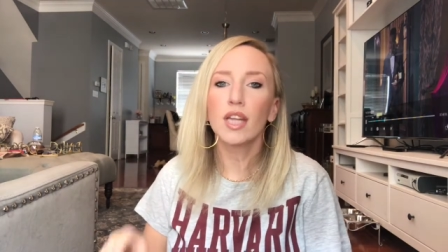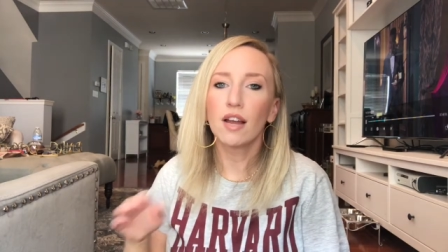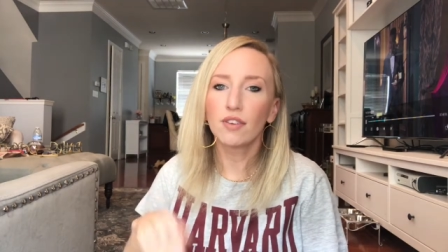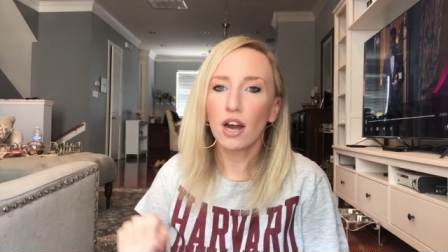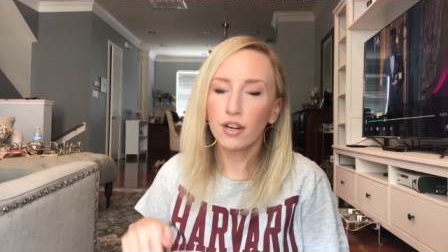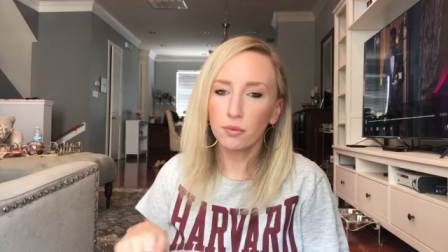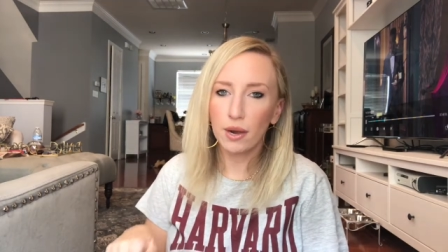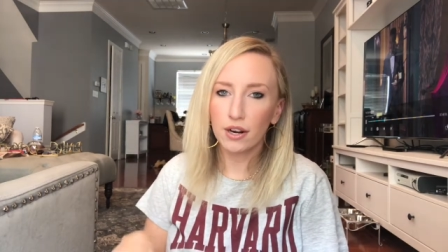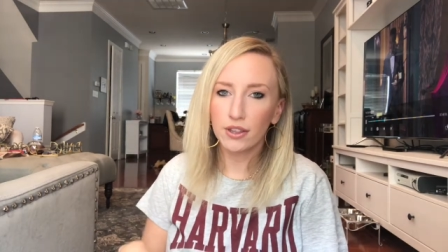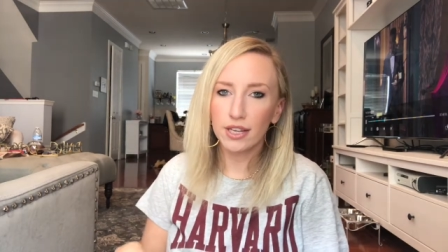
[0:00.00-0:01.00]
I've gotten it
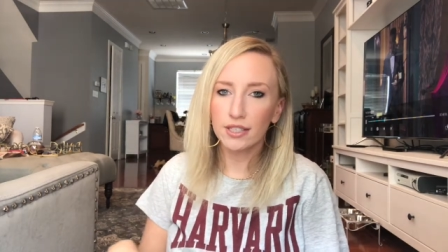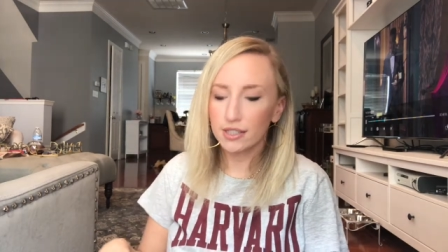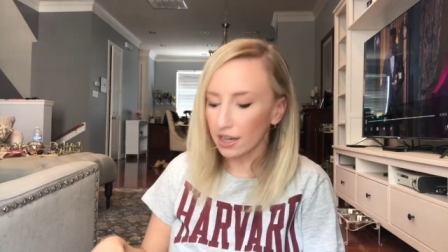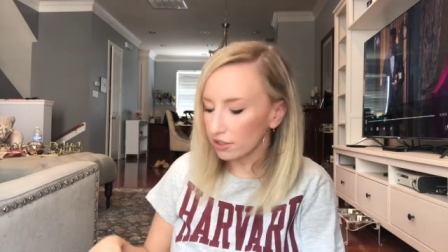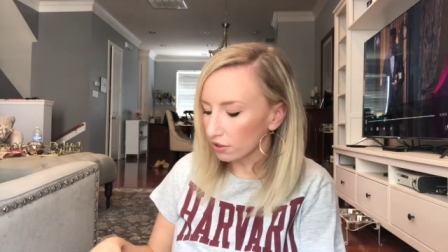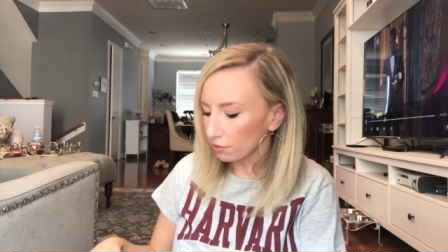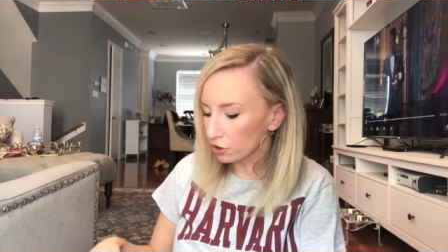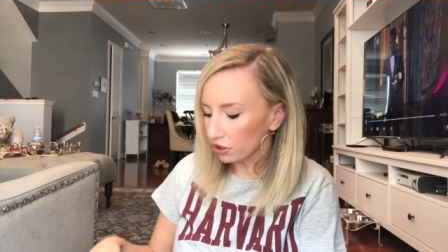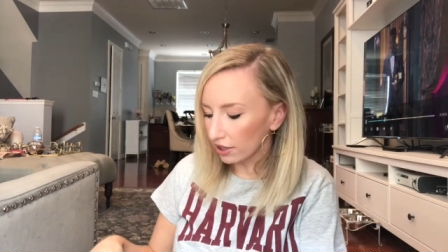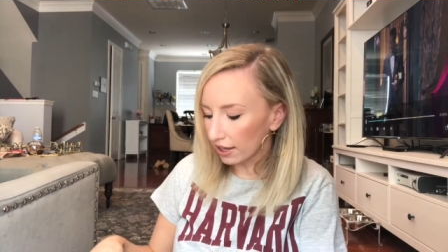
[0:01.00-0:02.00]
wet on the inside, so I'm
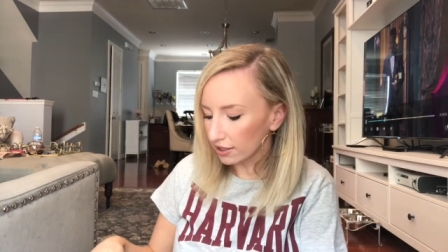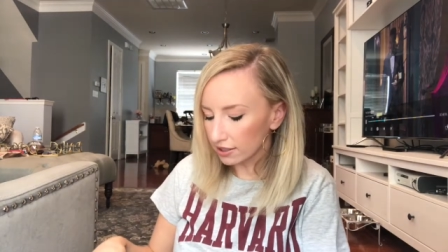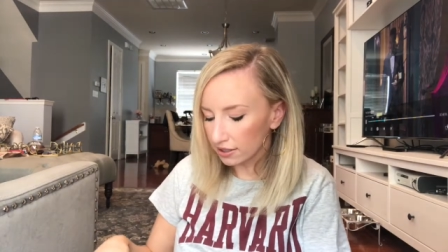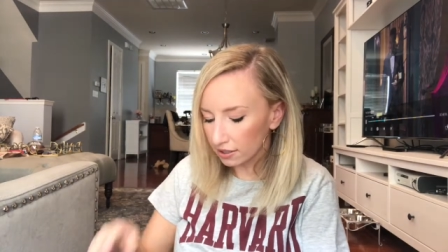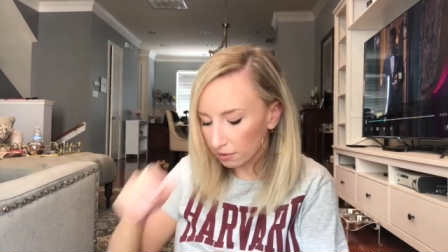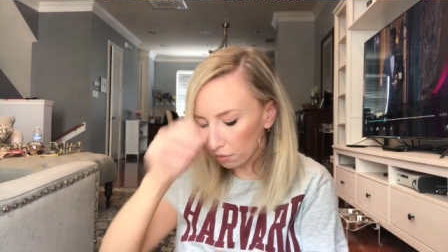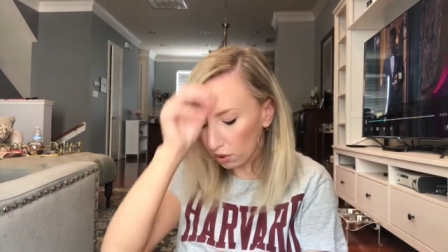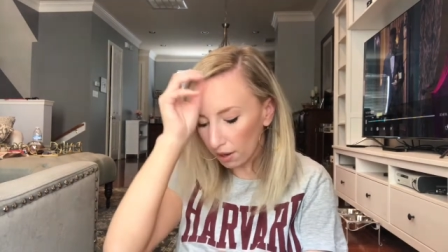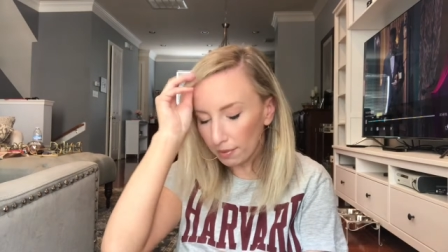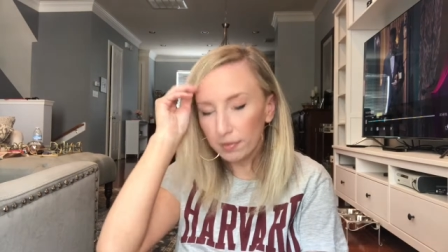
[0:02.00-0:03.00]
sure that's
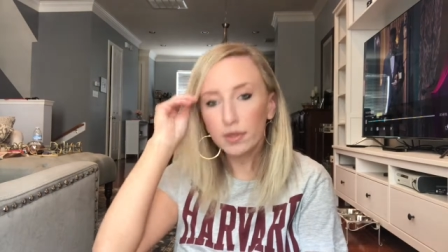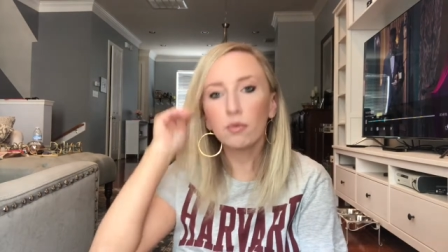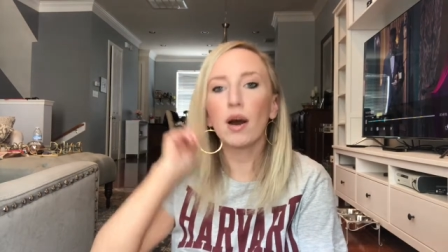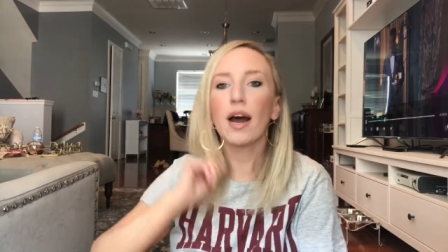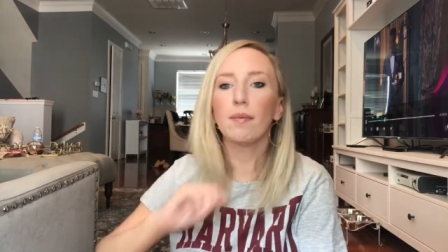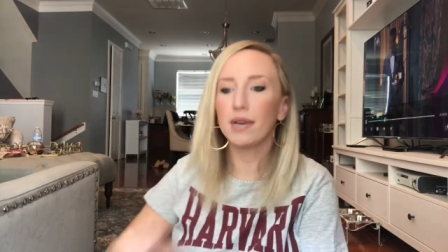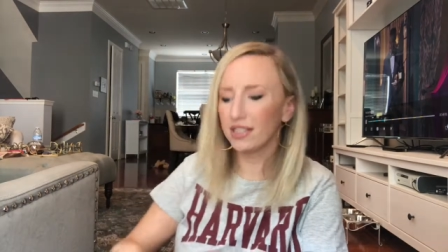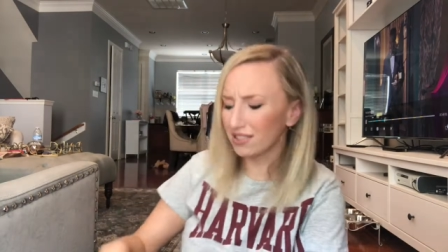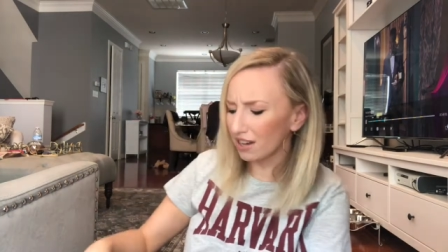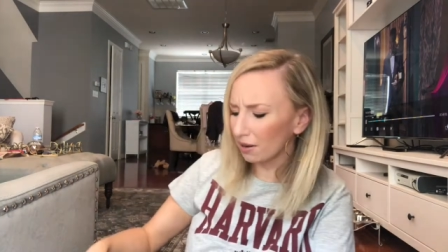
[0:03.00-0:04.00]
probably why, but
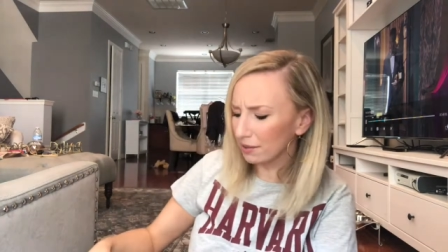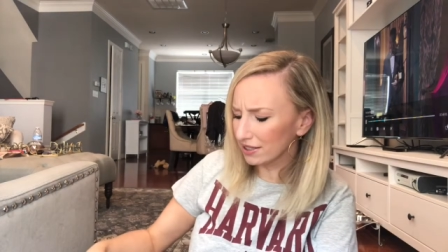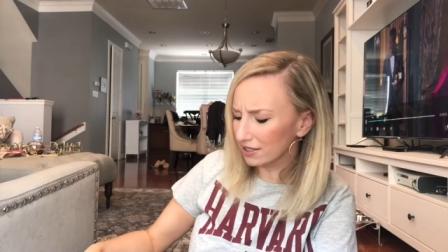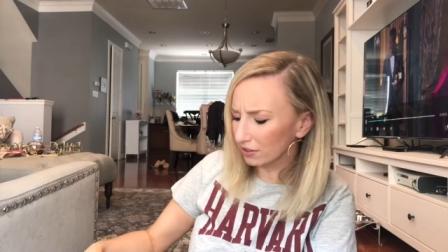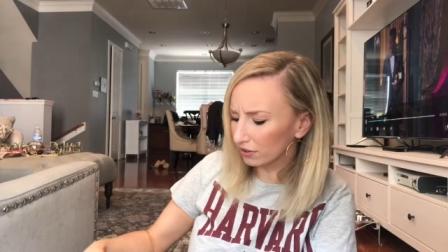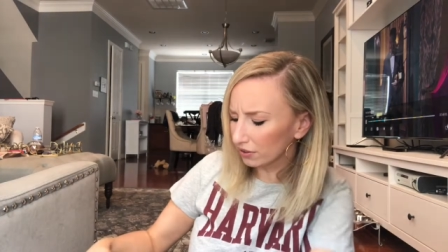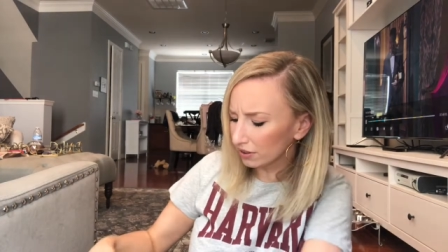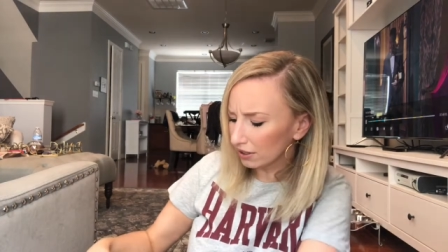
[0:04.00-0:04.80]
it's not a big deal.